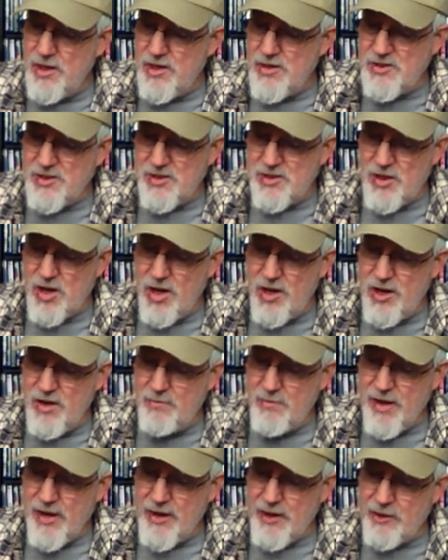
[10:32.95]
She's haunted
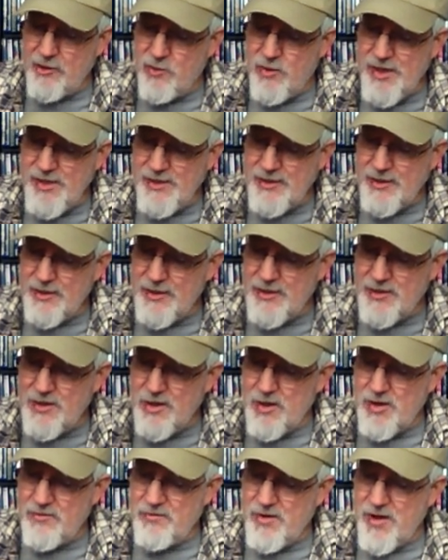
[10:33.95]
by increasingly
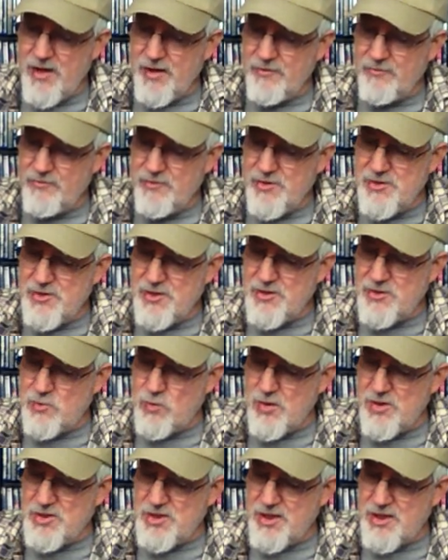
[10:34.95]
terrifying visions
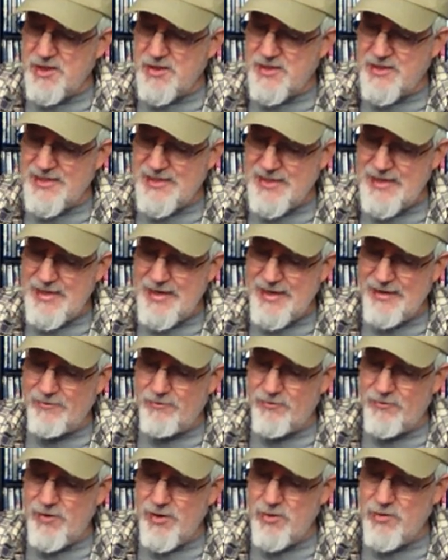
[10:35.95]
where she can see and
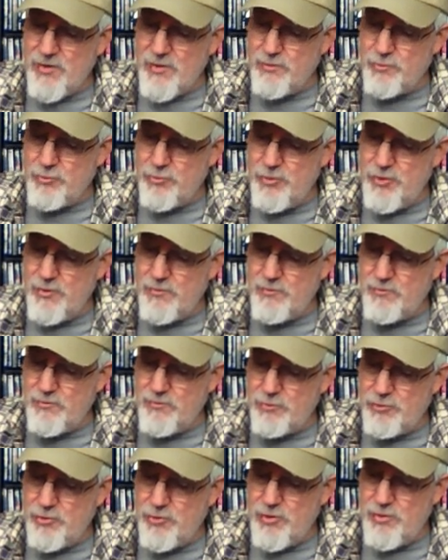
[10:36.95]
feel the brutal,
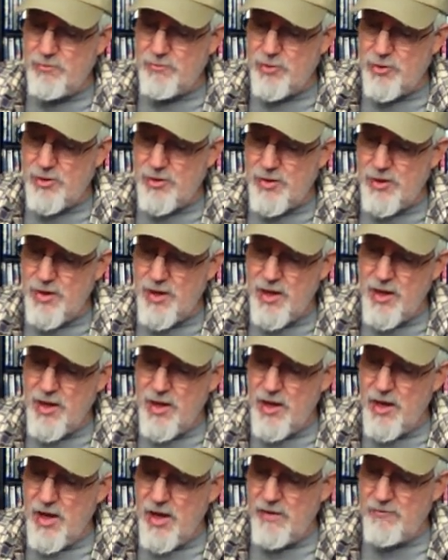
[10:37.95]
brutal murder
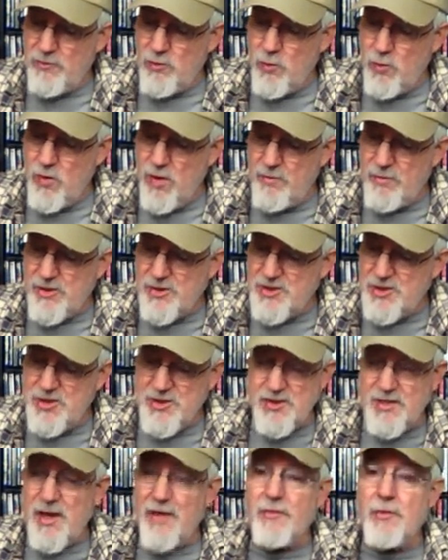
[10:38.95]
of a woman
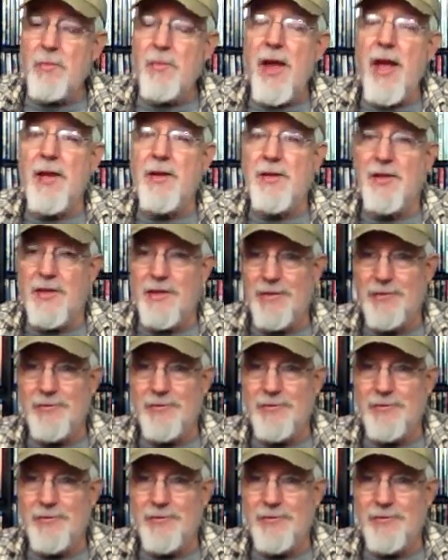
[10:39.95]
she's never met.